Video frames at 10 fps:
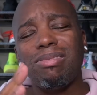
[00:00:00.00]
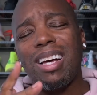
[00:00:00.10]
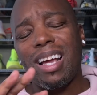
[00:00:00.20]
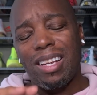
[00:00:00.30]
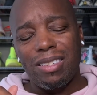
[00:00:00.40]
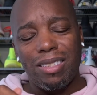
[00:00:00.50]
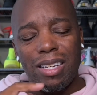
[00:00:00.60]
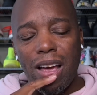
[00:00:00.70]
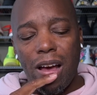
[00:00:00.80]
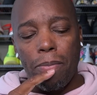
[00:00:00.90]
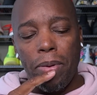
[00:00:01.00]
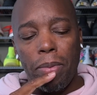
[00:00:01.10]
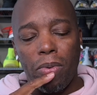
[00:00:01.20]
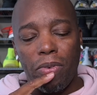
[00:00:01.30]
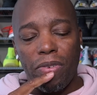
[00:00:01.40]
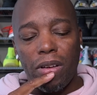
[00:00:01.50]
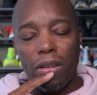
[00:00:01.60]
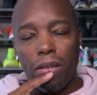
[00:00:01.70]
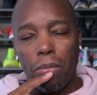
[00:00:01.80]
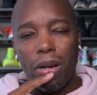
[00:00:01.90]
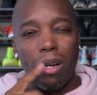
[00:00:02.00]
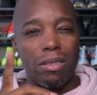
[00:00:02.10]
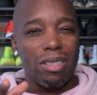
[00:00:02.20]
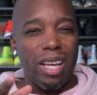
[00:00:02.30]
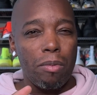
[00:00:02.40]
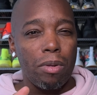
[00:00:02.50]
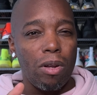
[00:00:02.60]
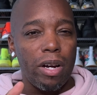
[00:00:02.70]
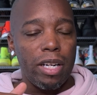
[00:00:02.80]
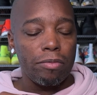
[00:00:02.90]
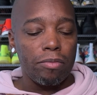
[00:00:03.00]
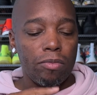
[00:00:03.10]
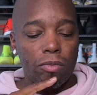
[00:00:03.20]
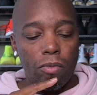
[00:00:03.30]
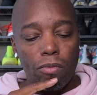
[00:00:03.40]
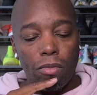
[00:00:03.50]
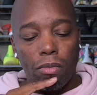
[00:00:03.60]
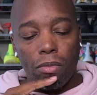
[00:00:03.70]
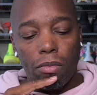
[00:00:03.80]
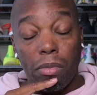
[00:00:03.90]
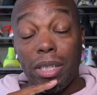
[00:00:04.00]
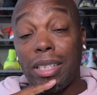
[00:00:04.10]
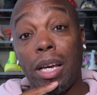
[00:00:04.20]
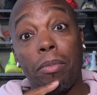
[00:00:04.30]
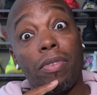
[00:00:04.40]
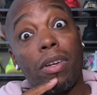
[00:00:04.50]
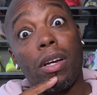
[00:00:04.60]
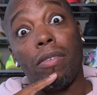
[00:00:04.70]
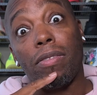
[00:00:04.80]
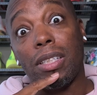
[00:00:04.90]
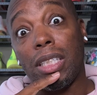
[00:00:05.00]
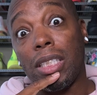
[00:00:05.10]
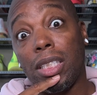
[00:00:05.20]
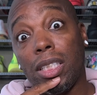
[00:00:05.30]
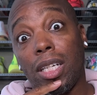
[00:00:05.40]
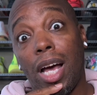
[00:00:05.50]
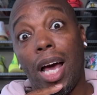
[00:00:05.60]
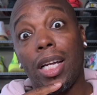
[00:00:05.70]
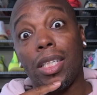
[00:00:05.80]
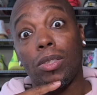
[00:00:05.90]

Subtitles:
I can see how people would feel a little bit unstable on it, but damn if the comfort isn't out of this